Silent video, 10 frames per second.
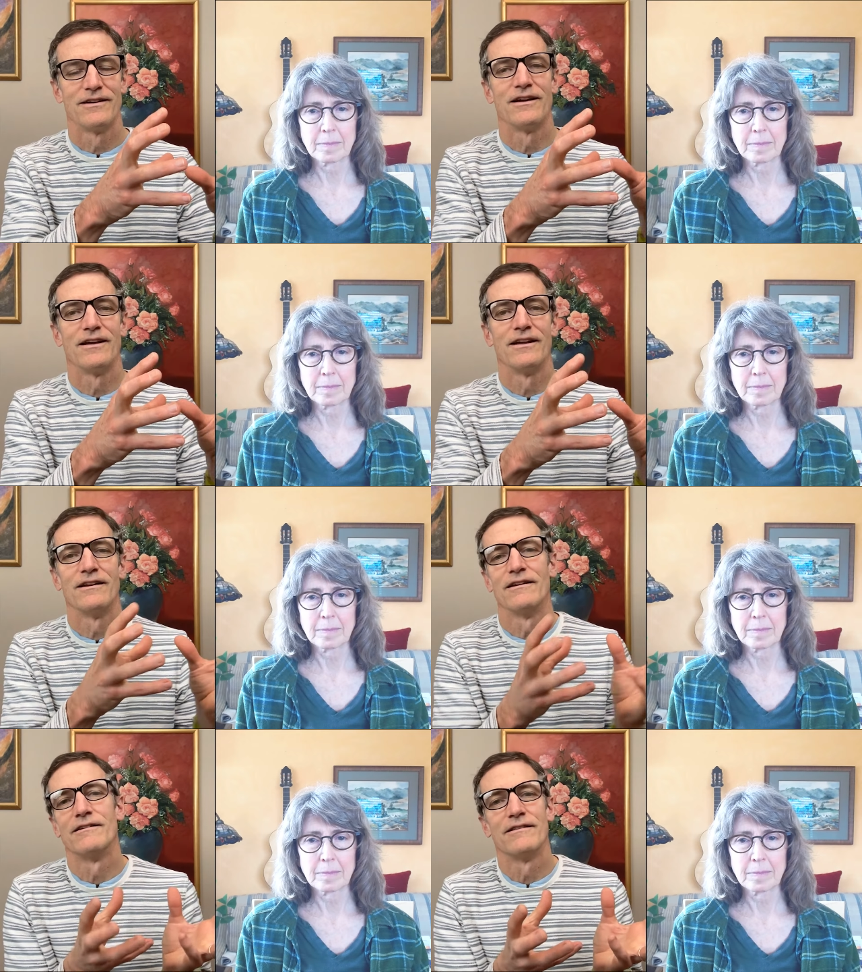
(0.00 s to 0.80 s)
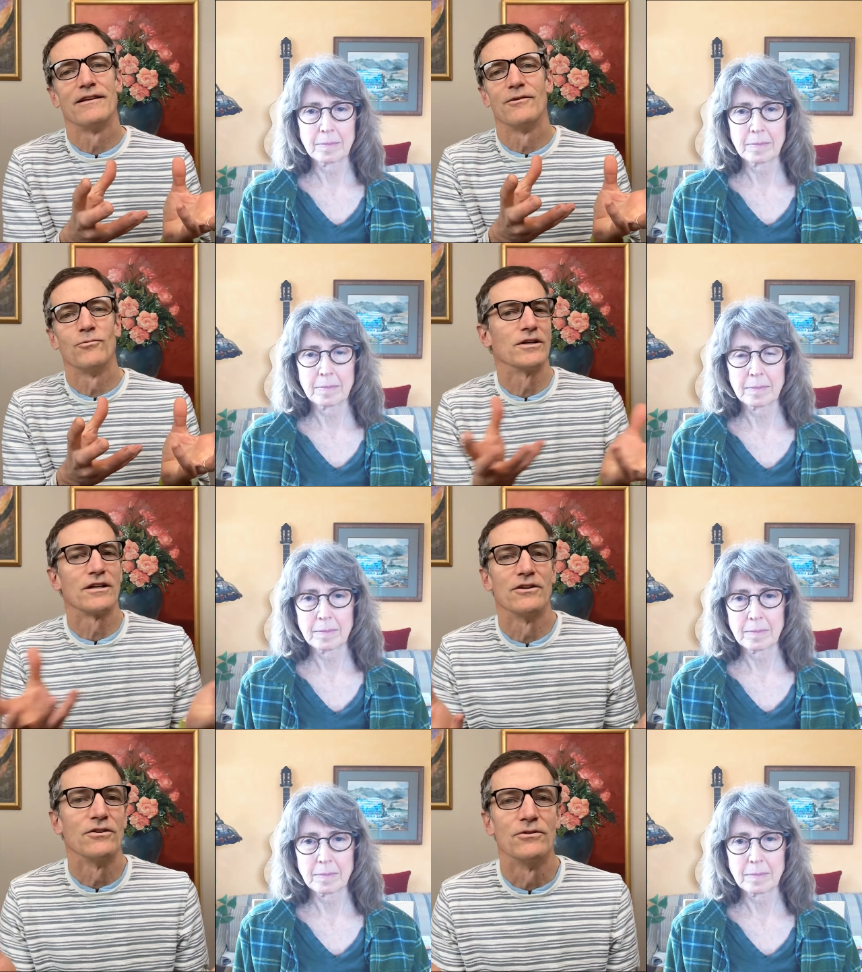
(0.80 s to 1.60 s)
Speaker 1: And then what
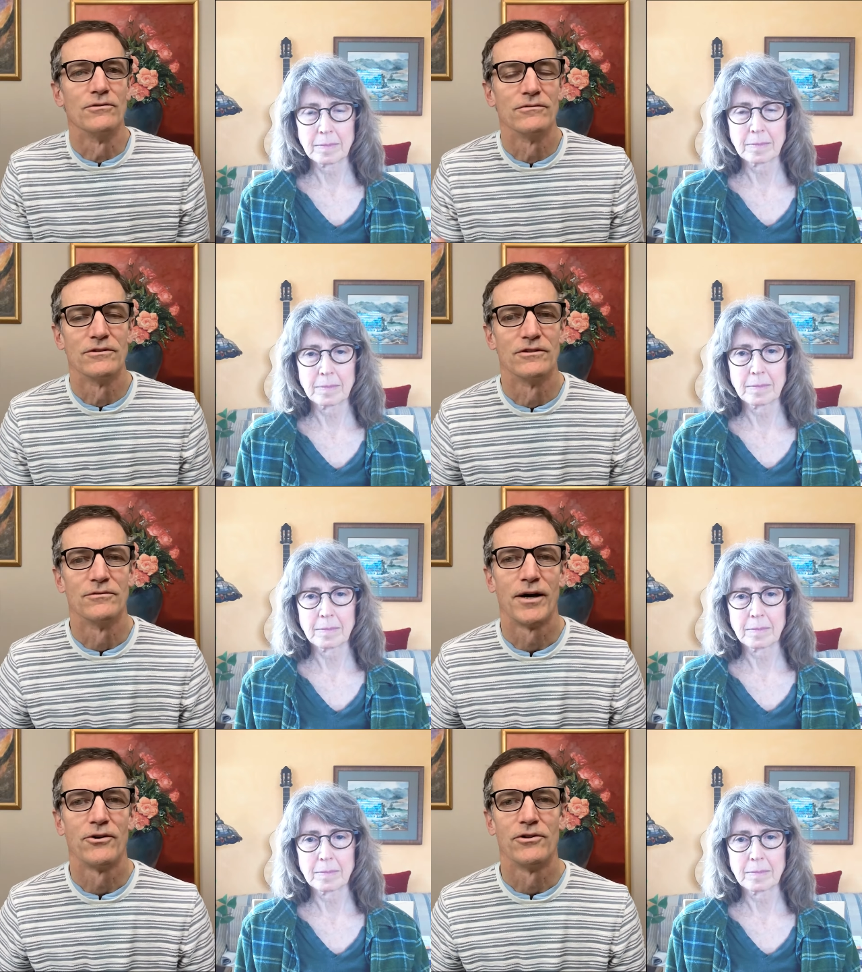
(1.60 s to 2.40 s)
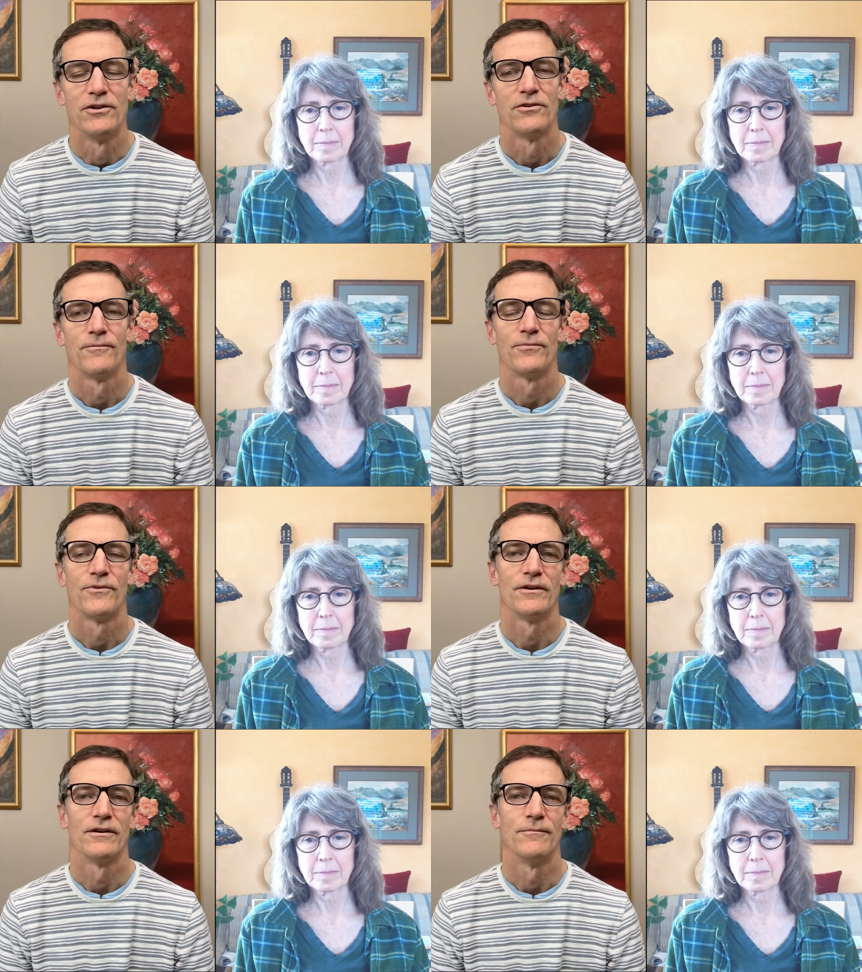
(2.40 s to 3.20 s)
can you do? You're just powerless.
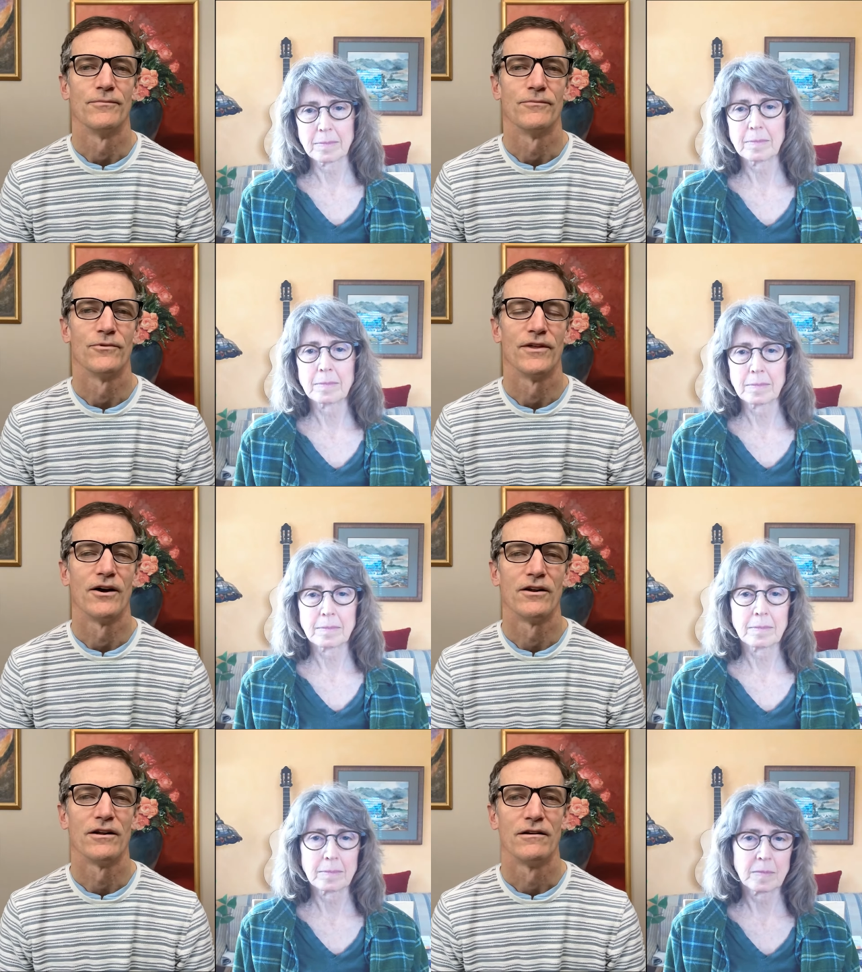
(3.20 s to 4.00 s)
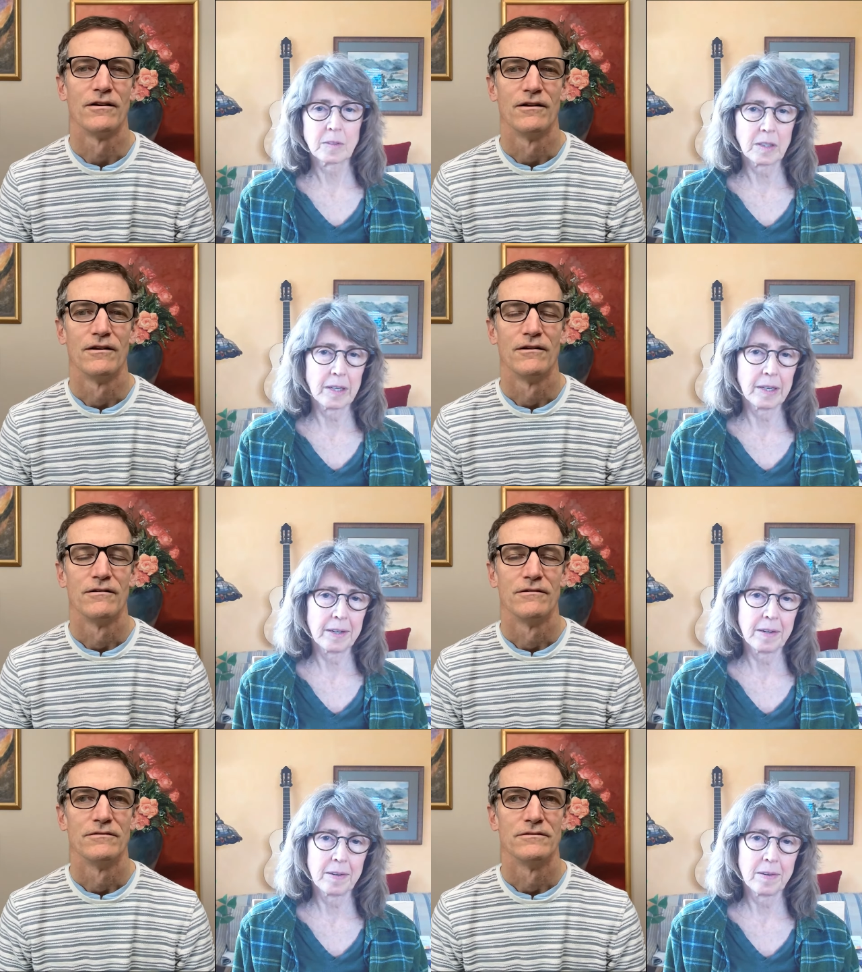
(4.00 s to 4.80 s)
Uh, without it,
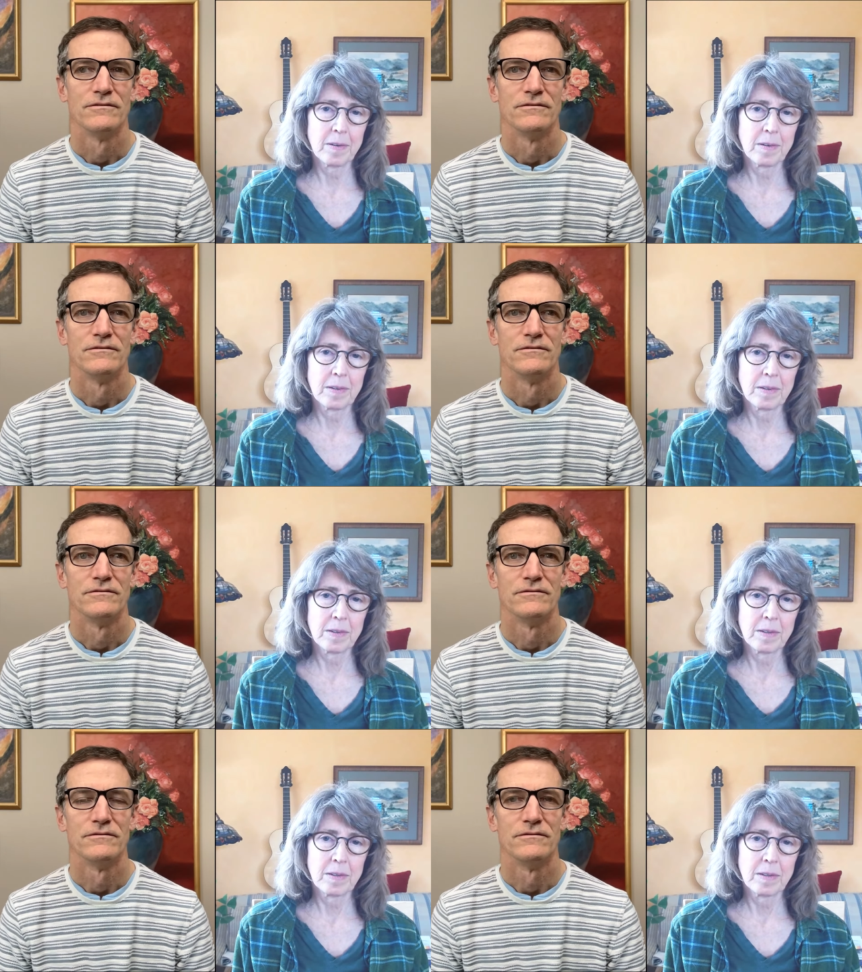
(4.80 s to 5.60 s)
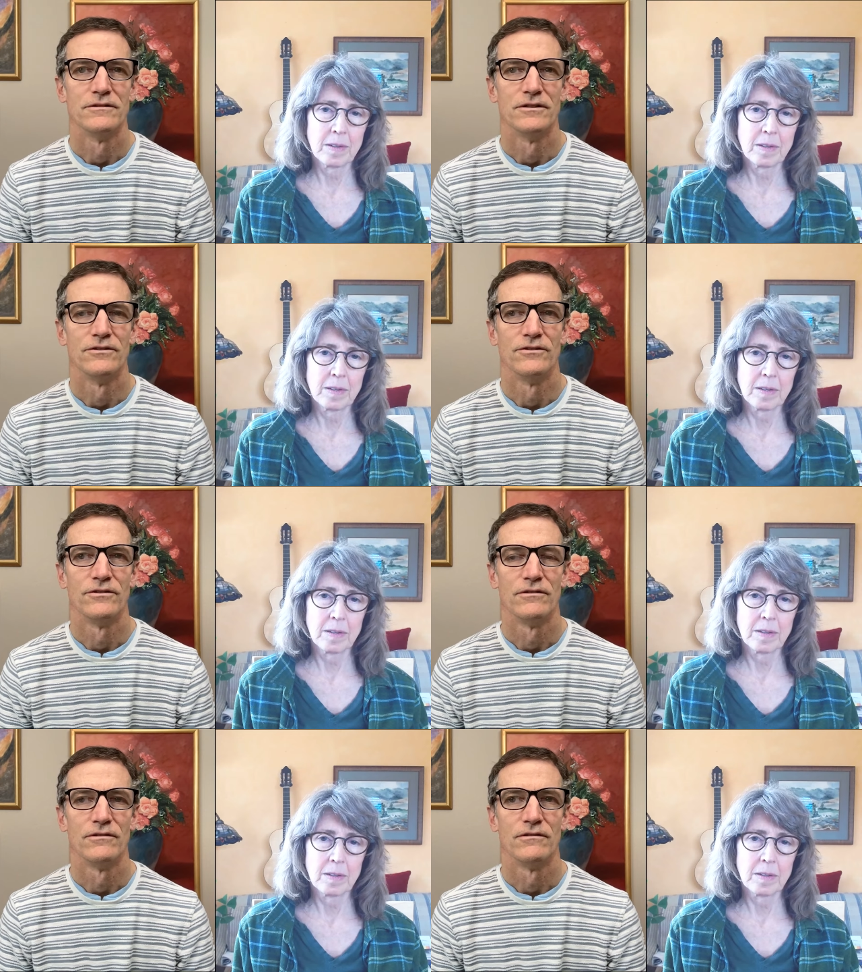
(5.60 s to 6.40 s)
yeah,
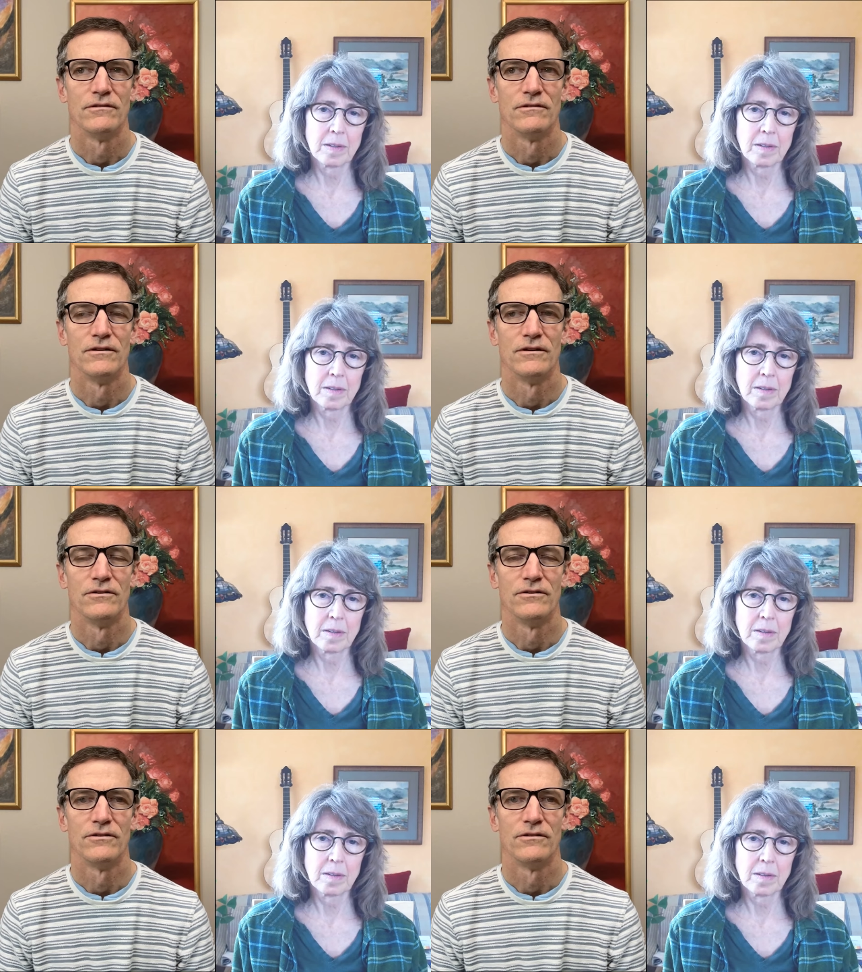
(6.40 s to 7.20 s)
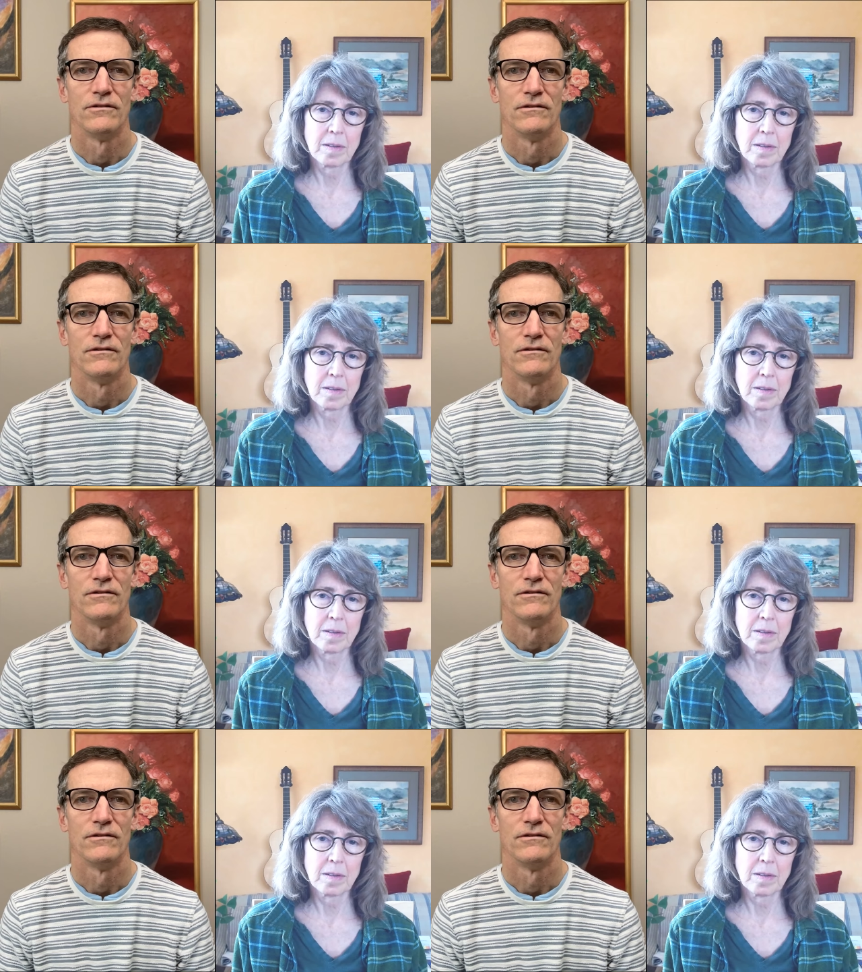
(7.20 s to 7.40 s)
there's there's